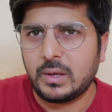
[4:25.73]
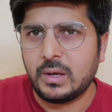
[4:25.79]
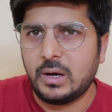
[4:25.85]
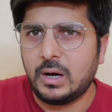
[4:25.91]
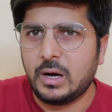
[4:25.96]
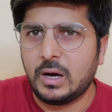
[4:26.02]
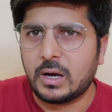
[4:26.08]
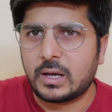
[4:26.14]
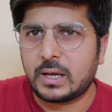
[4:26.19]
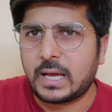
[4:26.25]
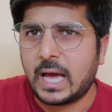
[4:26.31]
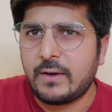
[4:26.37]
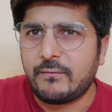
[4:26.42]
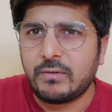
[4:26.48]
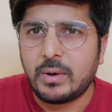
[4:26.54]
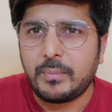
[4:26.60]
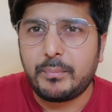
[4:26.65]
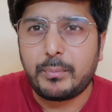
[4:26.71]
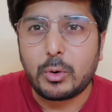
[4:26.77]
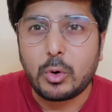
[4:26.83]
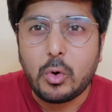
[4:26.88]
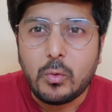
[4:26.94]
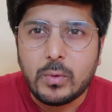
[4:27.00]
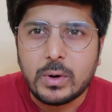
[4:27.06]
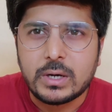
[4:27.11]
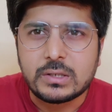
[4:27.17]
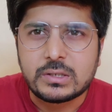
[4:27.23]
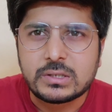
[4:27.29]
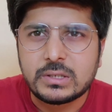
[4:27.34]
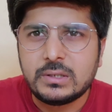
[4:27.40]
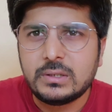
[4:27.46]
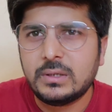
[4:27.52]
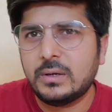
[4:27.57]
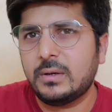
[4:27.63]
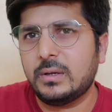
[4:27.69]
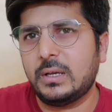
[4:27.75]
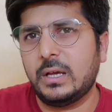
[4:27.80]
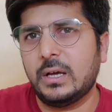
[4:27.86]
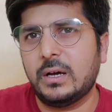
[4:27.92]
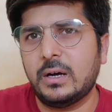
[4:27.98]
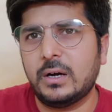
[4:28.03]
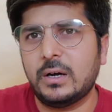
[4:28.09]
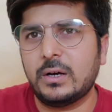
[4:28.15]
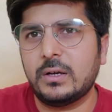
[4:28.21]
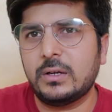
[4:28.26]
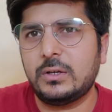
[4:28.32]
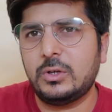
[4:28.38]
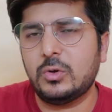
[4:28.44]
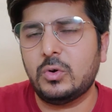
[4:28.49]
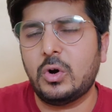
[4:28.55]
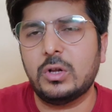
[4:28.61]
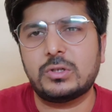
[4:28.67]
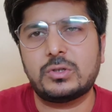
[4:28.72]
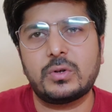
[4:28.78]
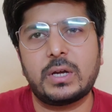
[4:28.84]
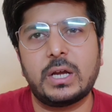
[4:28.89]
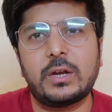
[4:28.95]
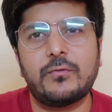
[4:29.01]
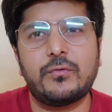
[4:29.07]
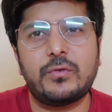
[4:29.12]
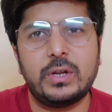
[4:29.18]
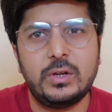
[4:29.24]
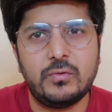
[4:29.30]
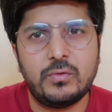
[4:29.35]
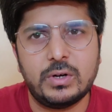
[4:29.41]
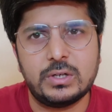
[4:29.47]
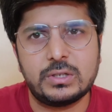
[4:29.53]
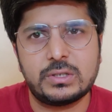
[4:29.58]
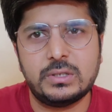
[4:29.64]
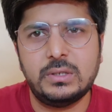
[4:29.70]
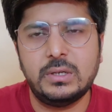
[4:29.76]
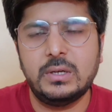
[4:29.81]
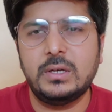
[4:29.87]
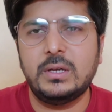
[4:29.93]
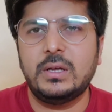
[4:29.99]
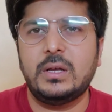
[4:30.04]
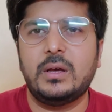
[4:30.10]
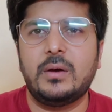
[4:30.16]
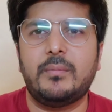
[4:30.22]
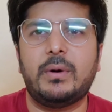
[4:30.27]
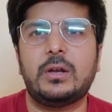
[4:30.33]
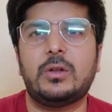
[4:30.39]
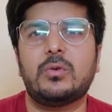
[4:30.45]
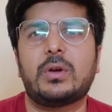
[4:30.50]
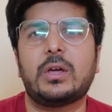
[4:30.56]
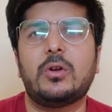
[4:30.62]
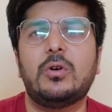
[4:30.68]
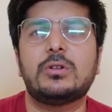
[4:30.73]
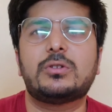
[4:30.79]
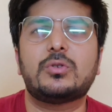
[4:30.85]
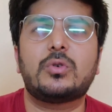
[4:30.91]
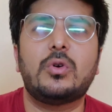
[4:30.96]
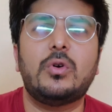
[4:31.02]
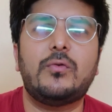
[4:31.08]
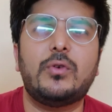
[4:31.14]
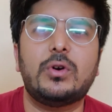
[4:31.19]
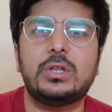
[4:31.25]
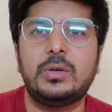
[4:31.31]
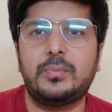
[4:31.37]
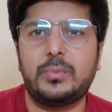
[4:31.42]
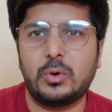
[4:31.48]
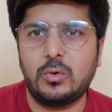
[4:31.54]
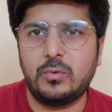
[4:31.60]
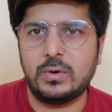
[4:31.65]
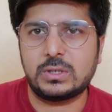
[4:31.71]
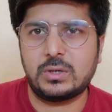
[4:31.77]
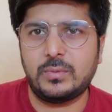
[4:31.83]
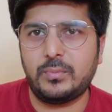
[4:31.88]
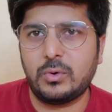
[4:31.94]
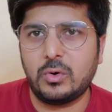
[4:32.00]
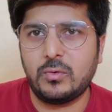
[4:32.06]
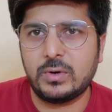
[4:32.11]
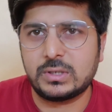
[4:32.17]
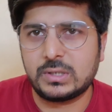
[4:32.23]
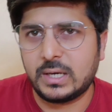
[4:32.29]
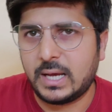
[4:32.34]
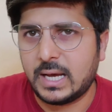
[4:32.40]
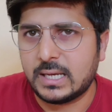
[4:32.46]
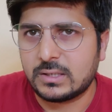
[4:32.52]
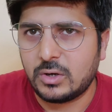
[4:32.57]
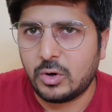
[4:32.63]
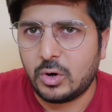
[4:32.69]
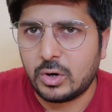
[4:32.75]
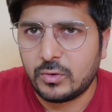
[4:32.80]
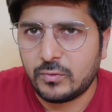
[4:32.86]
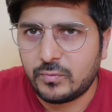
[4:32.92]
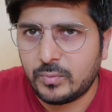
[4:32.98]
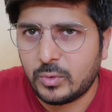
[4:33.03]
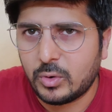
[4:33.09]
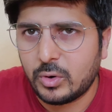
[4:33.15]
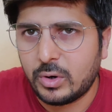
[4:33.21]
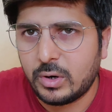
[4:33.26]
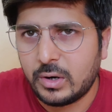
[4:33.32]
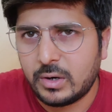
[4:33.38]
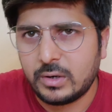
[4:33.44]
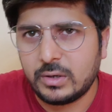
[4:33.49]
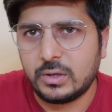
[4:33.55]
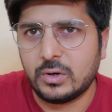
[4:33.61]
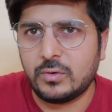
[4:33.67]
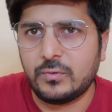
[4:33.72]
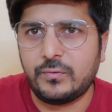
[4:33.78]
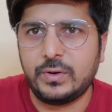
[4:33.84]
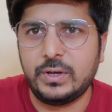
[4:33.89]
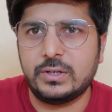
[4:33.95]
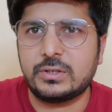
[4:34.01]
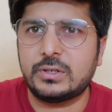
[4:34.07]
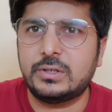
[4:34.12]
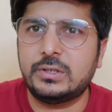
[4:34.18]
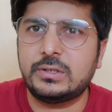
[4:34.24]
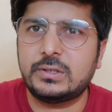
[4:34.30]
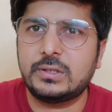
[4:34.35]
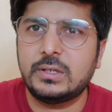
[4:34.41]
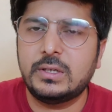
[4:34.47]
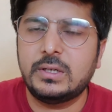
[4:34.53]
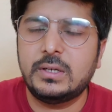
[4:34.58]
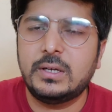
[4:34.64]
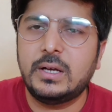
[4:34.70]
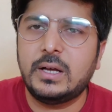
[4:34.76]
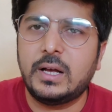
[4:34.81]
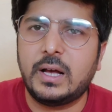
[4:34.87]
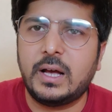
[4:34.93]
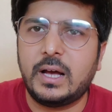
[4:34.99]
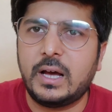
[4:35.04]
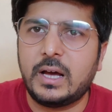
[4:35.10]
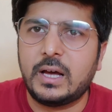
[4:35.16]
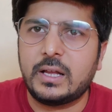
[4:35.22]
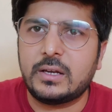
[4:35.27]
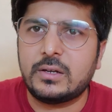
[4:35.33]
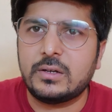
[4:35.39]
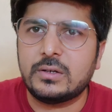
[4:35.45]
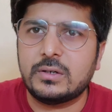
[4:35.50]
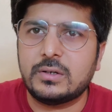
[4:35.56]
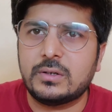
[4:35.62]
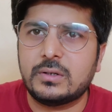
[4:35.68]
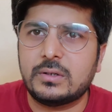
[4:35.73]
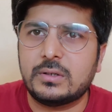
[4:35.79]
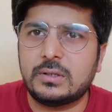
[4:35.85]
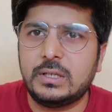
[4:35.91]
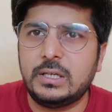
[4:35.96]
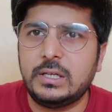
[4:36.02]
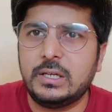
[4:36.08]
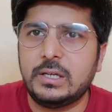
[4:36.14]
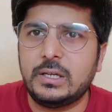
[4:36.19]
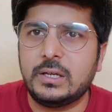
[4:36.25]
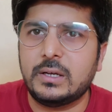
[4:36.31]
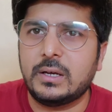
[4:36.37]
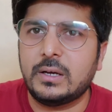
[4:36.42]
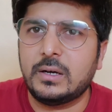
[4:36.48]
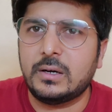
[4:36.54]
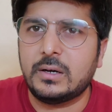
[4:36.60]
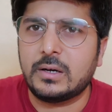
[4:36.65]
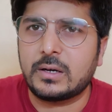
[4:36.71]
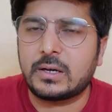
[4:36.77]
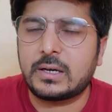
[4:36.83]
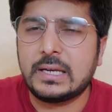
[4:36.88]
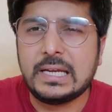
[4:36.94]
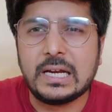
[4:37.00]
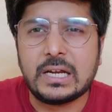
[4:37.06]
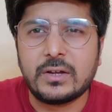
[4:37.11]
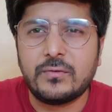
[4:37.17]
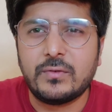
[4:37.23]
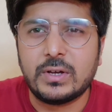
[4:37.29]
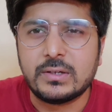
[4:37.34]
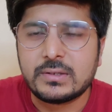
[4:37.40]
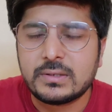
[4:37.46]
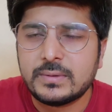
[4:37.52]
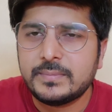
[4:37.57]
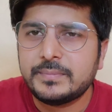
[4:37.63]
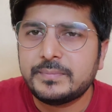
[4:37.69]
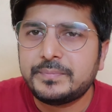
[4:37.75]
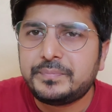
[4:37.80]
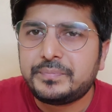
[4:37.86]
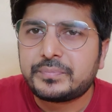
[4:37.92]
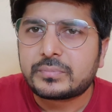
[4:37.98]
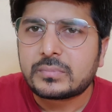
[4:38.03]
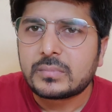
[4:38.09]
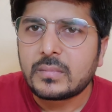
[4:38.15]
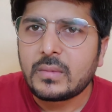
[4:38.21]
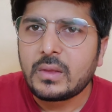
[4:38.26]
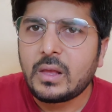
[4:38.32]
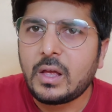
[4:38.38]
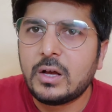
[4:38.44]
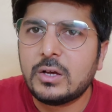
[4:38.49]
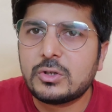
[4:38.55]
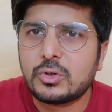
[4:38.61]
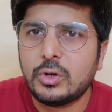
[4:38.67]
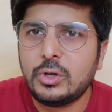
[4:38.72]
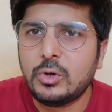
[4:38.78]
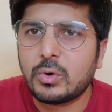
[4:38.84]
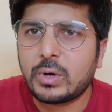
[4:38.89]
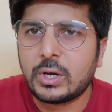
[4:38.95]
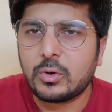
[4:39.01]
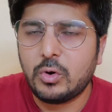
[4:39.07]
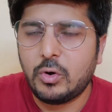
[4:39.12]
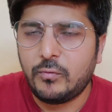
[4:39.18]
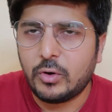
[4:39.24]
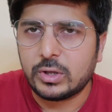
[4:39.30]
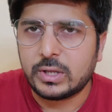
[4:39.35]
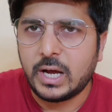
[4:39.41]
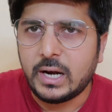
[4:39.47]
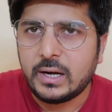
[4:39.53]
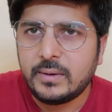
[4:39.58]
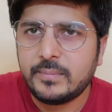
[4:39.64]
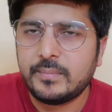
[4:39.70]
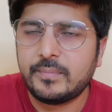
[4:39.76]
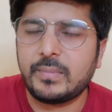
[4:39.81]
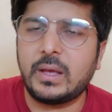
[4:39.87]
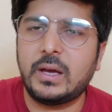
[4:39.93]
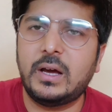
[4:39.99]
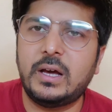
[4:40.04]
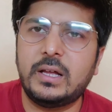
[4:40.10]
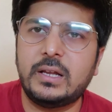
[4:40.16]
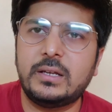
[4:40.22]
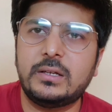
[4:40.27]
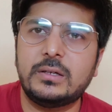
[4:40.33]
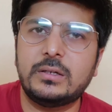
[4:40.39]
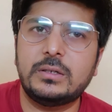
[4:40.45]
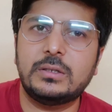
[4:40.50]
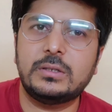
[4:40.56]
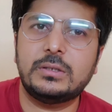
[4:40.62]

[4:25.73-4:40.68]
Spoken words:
Canva Pro version. You also get a free version, but you can also go for the Pro version. Pro version has a lot of more features and the creativeness, so you can go for that. And